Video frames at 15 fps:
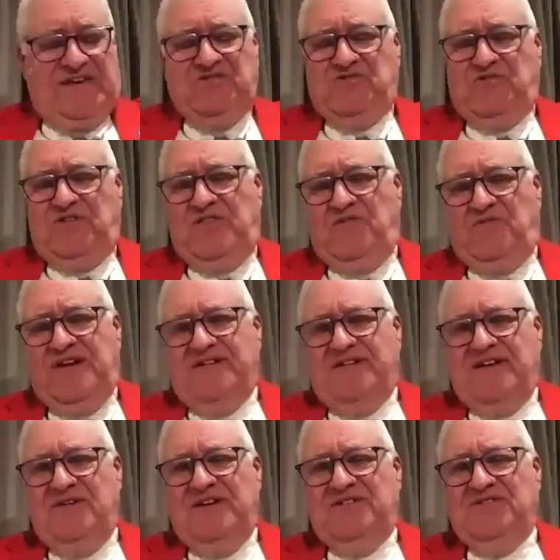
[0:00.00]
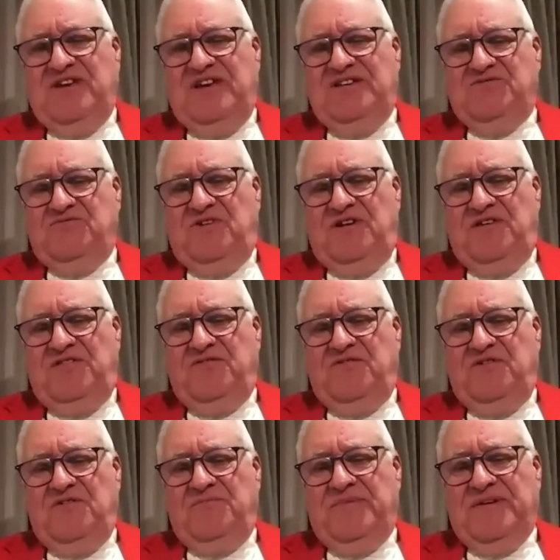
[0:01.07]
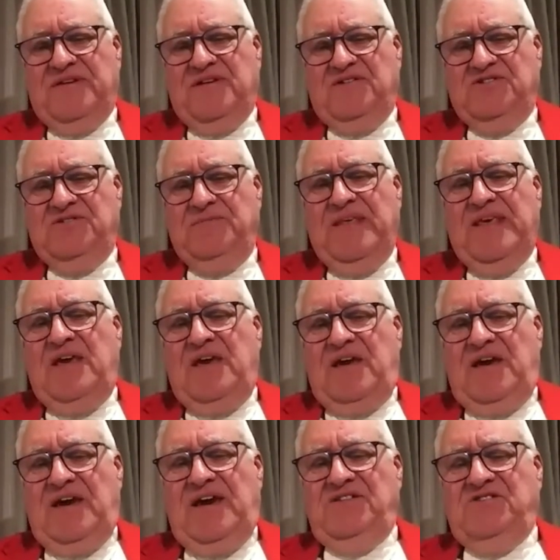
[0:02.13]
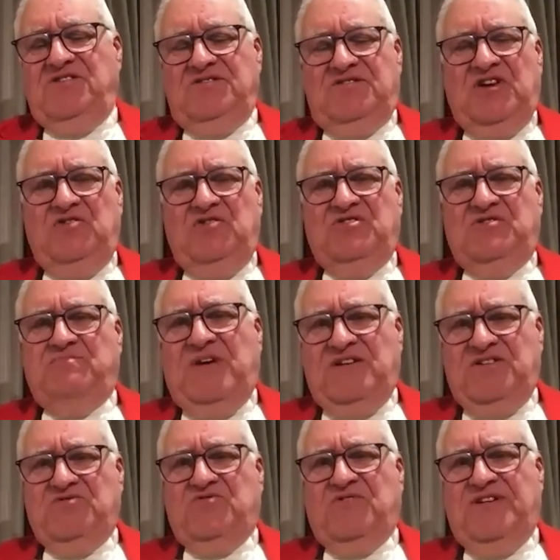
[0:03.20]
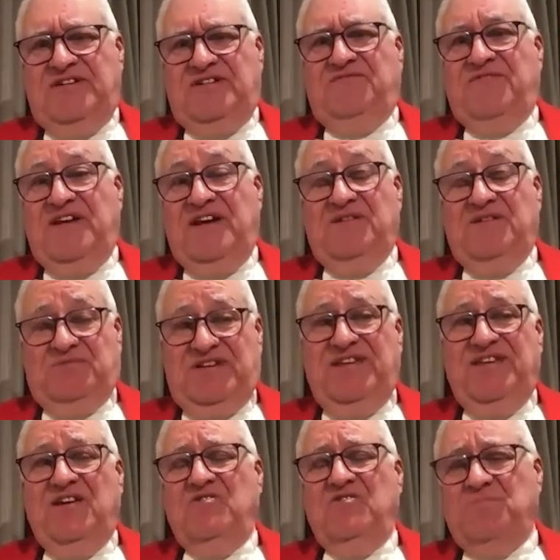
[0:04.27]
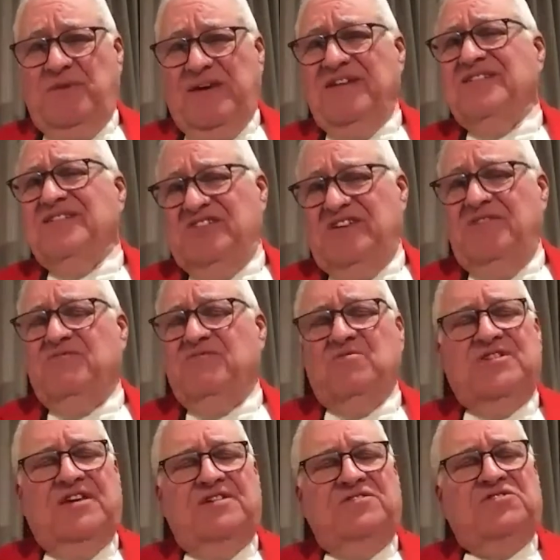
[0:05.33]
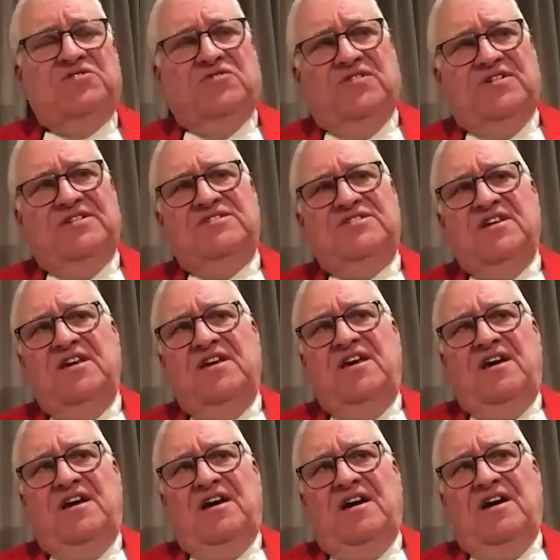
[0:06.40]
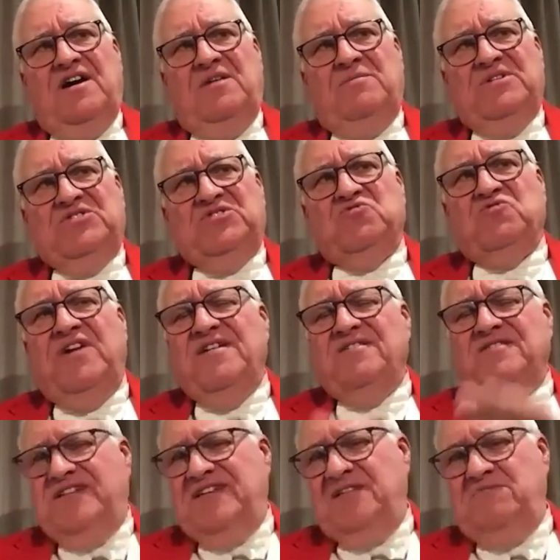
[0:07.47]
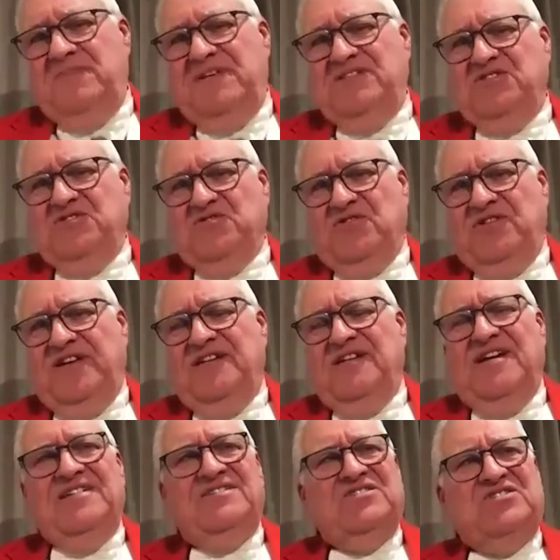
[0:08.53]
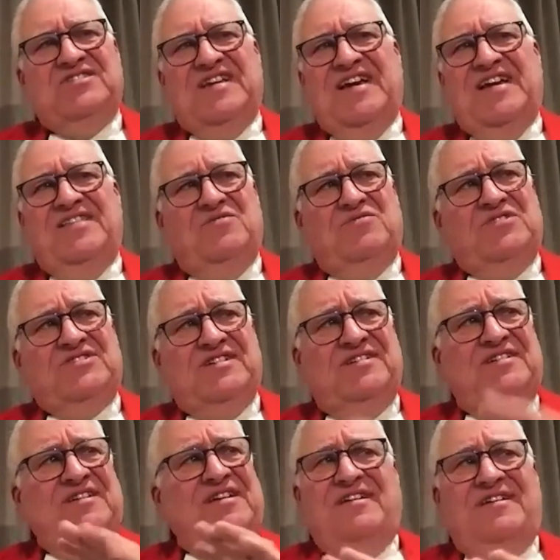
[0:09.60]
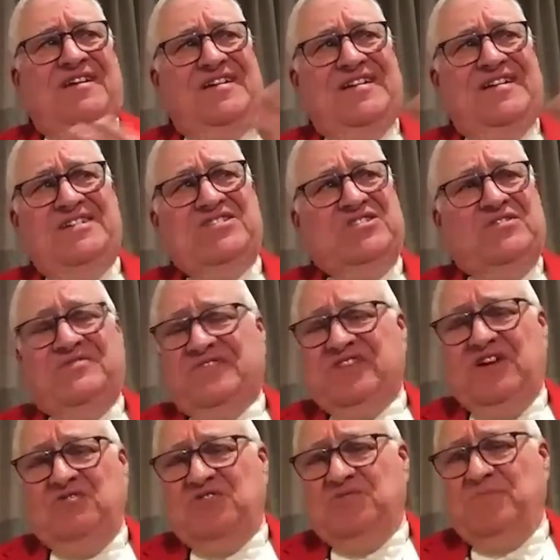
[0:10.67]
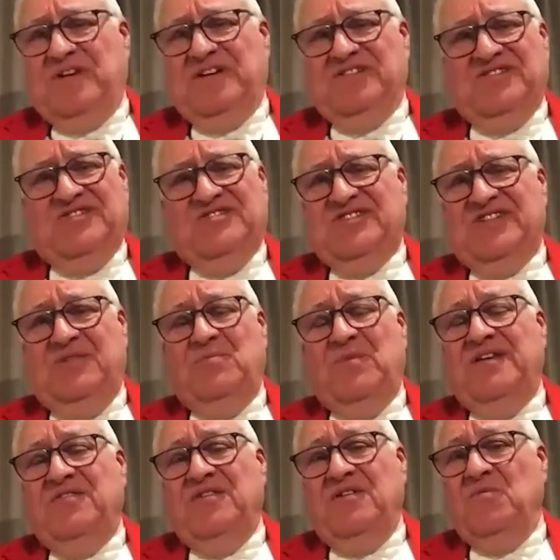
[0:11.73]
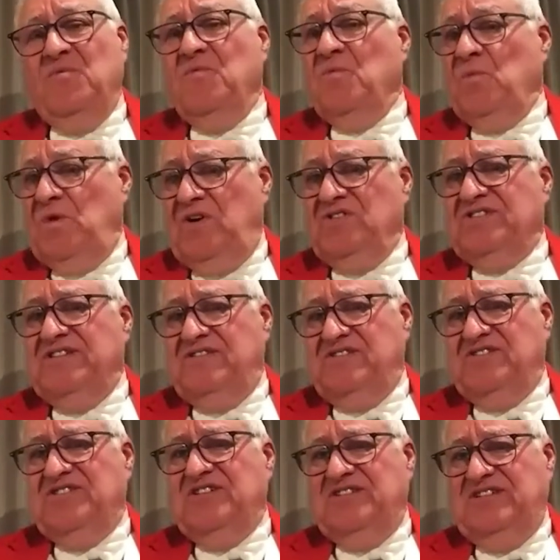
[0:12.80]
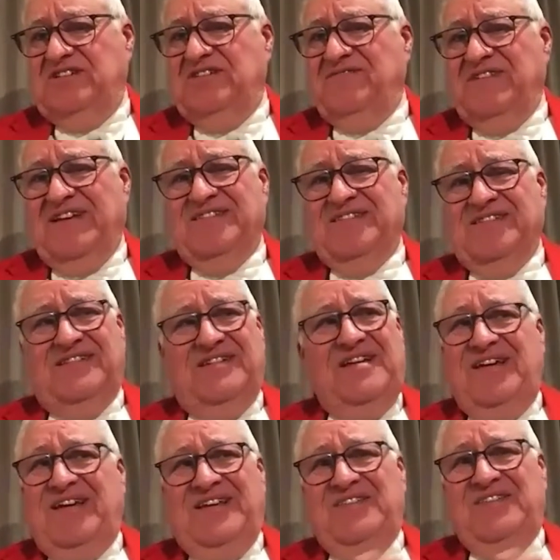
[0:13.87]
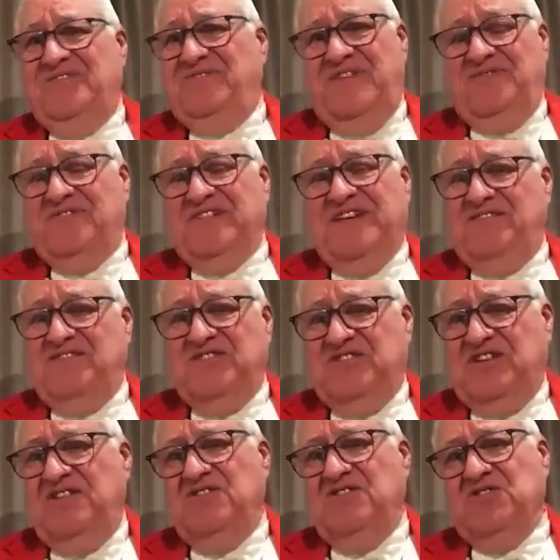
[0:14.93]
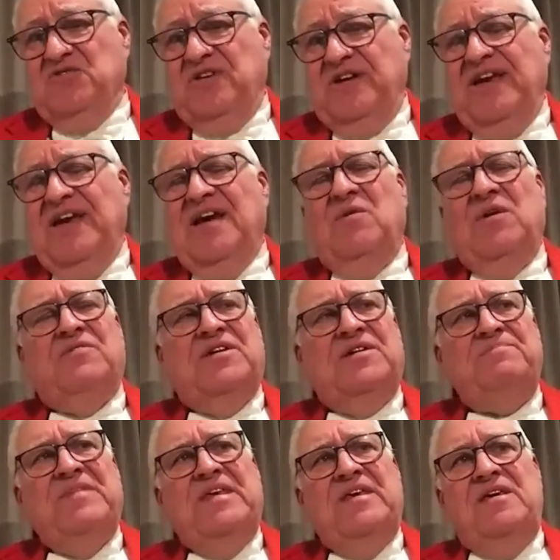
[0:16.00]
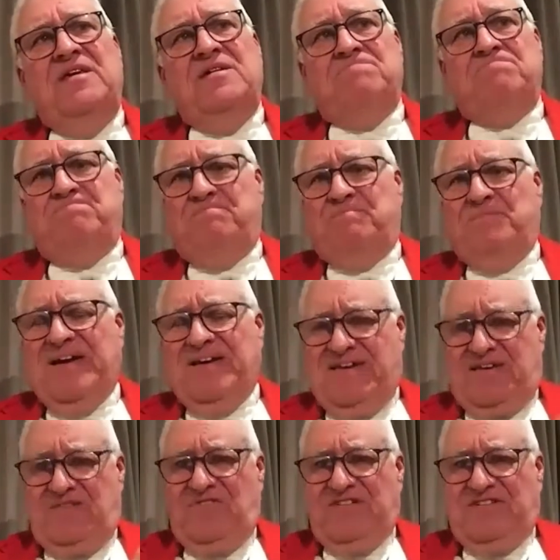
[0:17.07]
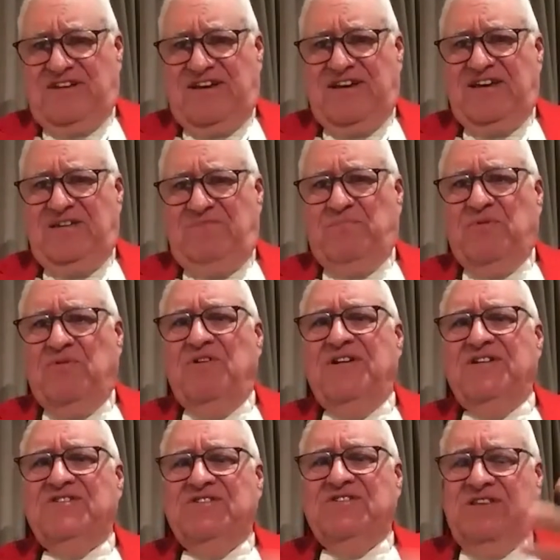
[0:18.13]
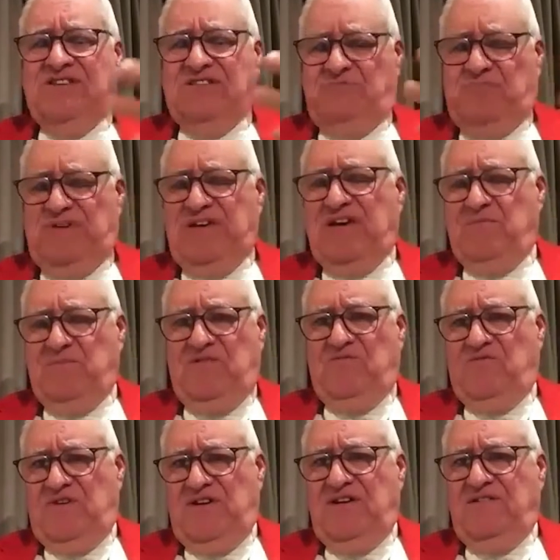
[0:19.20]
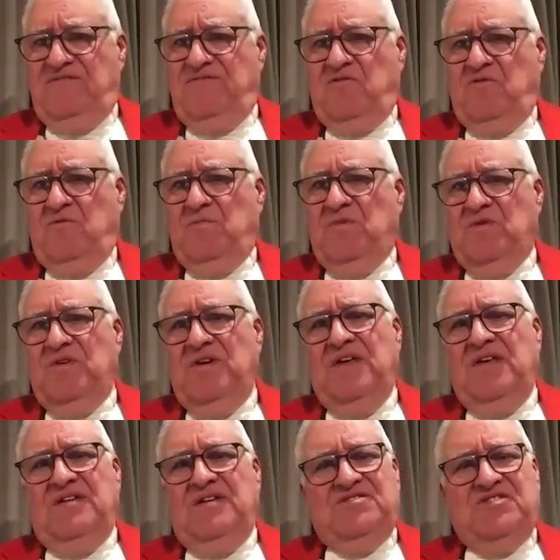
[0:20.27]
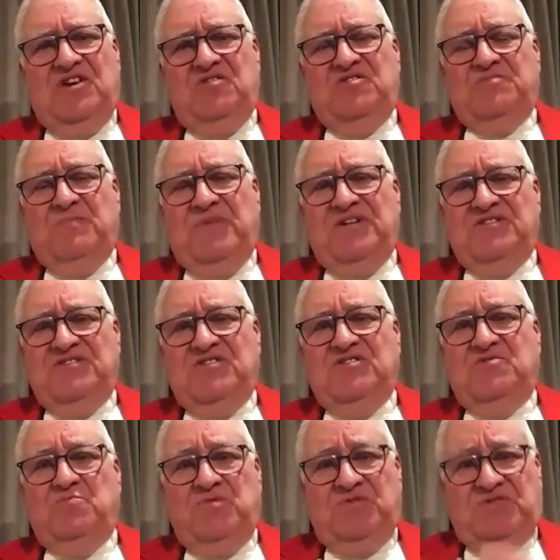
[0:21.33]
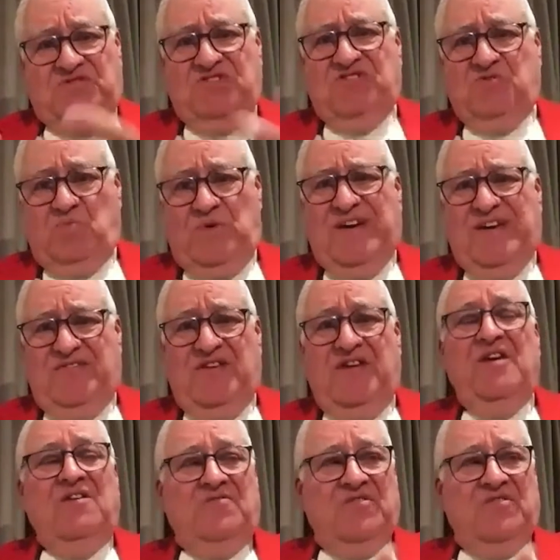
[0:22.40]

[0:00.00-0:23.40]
of the red coat is rather odd, because as Toastmastering developed, and it goes back several centuries, it's shrouded in mystery. And I understand there is a list of Toastmasters somewhere that worked in the City of London in the 15th century. However, back in the day, prior to things becoming really formal, Toastmasters would just wear the